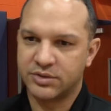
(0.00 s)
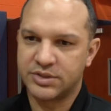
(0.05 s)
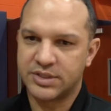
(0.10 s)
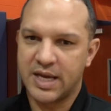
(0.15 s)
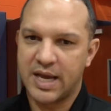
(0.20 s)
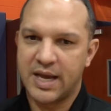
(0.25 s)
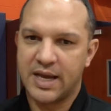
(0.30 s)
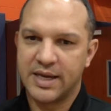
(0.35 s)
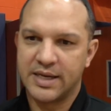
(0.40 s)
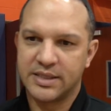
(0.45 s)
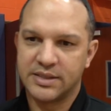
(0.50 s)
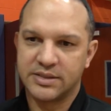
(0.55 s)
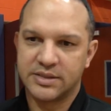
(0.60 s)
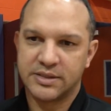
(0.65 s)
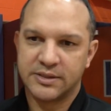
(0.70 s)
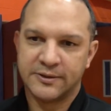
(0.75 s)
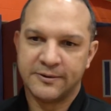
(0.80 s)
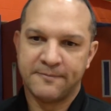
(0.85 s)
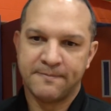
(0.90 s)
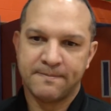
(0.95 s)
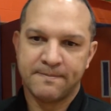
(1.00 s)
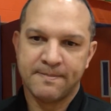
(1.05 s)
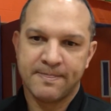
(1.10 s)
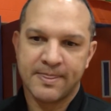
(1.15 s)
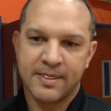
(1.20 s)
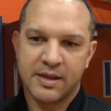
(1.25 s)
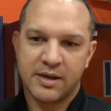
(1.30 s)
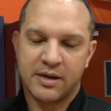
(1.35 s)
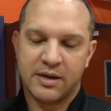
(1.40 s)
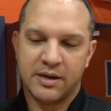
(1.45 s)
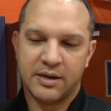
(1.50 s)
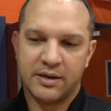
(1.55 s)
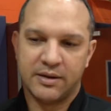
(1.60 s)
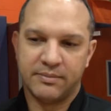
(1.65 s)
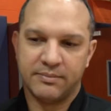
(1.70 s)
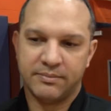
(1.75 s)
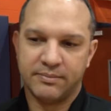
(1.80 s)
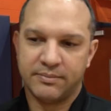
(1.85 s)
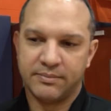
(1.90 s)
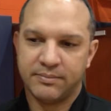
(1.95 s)
size is
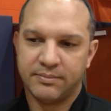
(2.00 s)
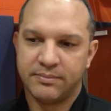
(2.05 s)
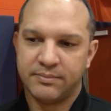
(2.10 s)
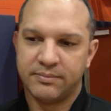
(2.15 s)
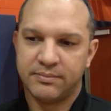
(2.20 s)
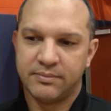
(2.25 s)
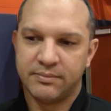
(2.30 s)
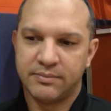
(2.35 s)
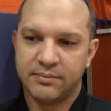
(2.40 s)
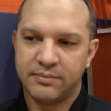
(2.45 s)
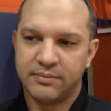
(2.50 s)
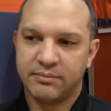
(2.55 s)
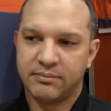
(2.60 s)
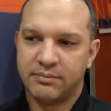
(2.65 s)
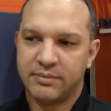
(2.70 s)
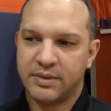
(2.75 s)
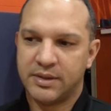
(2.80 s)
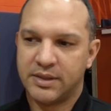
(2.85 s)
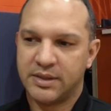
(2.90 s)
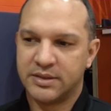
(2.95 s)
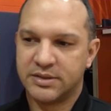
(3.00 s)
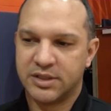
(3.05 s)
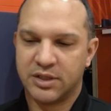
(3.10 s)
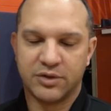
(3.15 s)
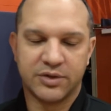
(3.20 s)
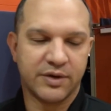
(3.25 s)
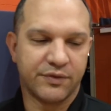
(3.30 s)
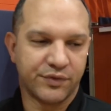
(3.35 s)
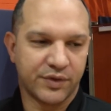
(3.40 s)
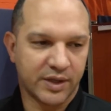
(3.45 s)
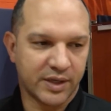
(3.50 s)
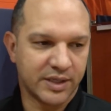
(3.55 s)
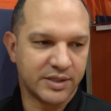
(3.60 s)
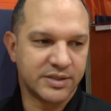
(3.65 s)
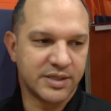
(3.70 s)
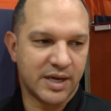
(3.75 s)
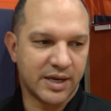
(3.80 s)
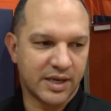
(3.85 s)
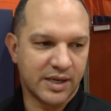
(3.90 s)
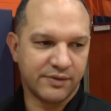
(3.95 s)
a little different than
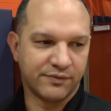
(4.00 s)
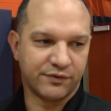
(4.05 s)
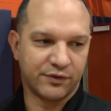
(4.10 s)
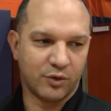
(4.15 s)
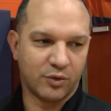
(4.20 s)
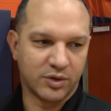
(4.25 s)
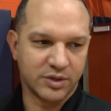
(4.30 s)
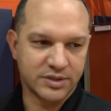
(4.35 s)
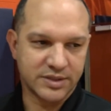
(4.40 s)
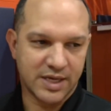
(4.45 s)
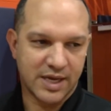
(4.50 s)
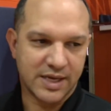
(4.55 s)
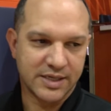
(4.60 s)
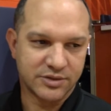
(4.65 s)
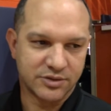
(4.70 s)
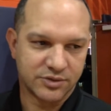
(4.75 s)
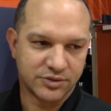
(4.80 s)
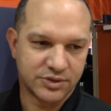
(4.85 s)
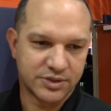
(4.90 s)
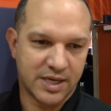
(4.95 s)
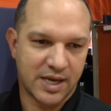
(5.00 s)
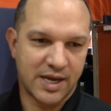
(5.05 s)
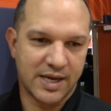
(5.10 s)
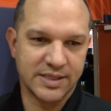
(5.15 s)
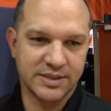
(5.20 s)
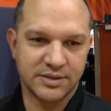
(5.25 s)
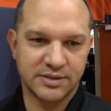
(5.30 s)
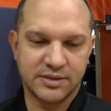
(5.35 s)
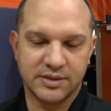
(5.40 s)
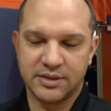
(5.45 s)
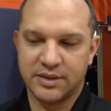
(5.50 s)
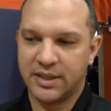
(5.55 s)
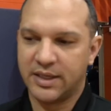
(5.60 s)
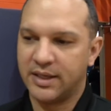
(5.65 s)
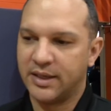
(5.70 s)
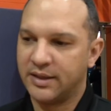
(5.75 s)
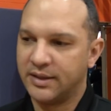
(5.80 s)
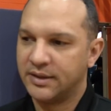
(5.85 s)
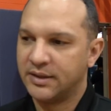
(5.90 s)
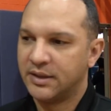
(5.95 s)
Kentucky and Florida size. Their size
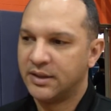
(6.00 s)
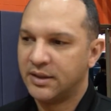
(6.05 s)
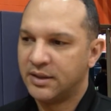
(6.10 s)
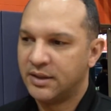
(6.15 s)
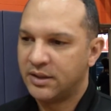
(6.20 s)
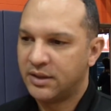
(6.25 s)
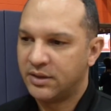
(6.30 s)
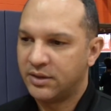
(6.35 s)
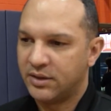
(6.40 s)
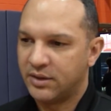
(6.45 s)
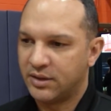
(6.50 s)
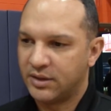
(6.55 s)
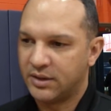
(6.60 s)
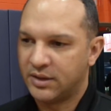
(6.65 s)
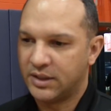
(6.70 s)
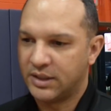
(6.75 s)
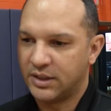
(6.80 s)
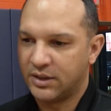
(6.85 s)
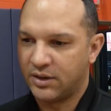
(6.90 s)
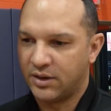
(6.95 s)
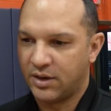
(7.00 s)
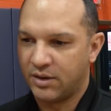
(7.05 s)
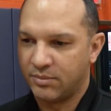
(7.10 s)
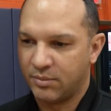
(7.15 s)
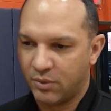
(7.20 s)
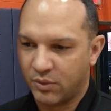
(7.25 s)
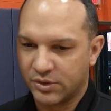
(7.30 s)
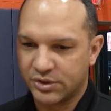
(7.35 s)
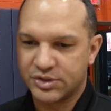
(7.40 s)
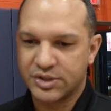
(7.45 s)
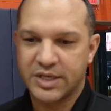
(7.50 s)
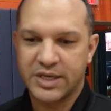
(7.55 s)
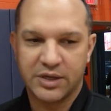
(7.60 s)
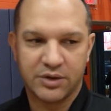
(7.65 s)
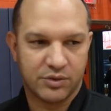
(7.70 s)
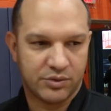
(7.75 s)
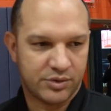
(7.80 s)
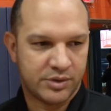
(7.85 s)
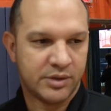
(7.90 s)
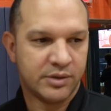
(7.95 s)
are more
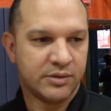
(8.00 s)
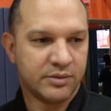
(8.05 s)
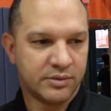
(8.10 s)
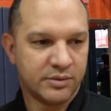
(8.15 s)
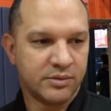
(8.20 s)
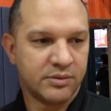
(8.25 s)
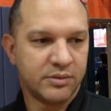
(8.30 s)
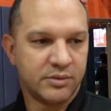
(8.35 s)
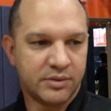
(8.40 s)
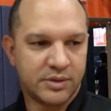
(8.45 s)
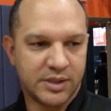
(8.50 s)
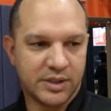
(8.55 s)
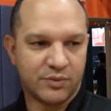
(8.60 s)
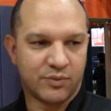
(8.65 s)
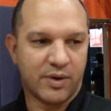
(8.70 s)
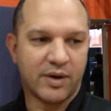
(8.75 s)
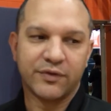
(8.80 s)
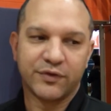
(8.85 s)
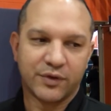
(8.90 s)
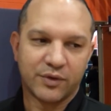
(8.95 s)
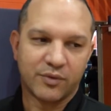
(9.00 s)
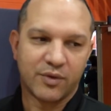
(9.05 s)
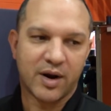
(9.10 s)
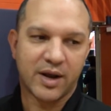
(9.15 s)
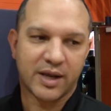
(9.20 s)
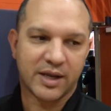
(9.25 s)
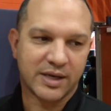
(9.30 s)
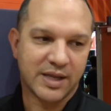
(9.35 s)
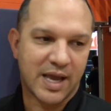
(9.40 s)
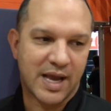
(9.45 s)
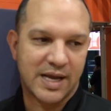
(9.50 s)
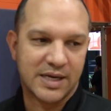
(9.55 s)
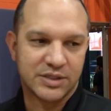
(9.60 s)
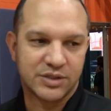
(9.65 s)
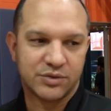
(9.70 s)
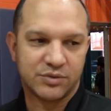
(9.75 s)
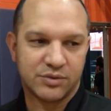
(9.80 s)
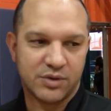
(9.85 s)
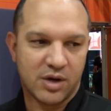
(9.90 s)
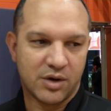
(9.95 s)
skilled than rough and rugged guys
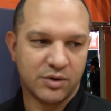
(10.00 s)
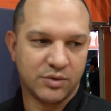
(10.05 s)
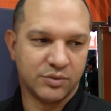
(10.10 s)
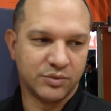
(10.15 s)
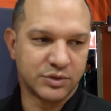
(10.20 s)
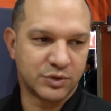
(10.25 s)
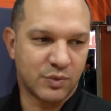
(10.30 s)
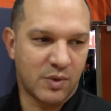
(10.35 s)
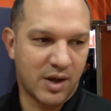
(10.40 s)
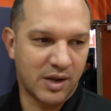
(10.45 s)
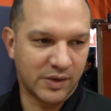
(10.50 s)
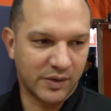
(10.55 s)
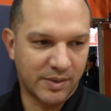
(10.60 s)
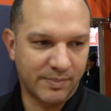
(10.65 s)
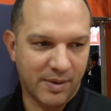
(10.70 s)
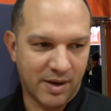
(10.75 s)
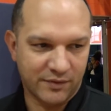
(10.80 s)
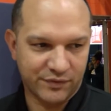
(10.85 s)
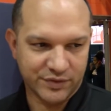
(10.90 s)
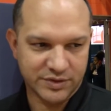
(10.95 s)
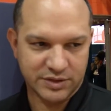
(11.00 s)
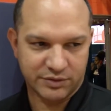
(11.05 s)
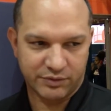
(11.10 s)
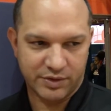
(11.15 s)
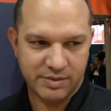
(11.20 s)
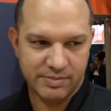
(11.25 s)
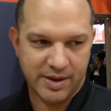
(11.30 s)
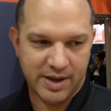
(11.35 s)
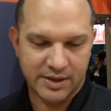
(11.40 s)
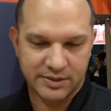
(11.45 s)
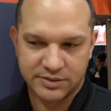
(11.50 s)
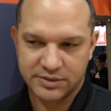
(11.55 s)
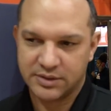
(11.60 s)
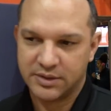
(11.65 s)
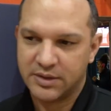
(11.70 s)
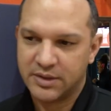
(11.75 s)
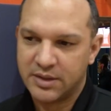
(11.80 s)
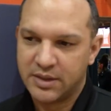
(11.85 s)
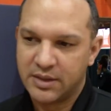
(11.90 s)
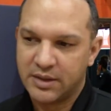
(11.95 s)
who go swallow up offensive rebounds.
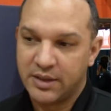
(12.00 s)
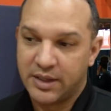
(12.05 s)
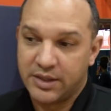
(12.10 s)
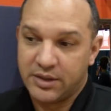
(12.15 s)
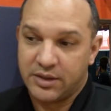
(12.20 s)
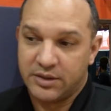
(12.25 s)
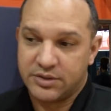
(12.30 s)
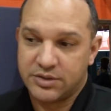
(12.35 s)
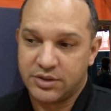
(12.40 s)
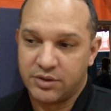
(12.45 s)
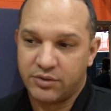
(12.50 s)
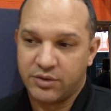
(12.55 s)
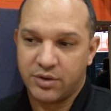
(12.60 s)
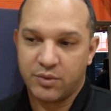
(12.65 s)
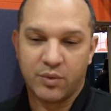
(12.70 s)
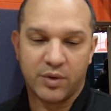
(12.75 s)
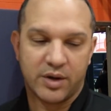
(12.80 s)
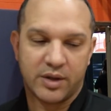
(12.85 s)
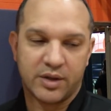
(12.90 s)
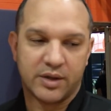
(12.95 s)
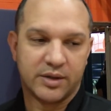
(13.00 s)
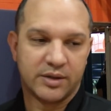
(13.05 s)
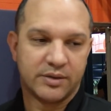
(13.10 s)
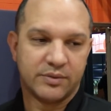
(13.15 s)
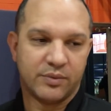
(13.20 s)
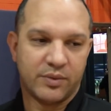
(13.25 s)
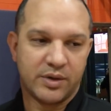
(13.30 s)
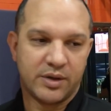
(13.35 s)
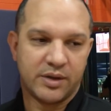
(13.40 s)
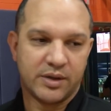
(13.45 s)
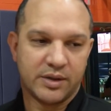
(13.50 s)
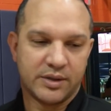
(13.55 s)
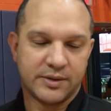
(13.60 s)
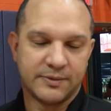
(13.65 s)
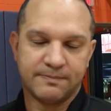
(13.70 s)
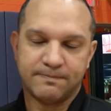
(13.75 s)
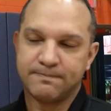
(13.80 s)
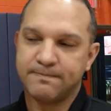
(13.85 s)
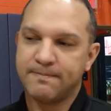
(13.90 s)
And so they're one of the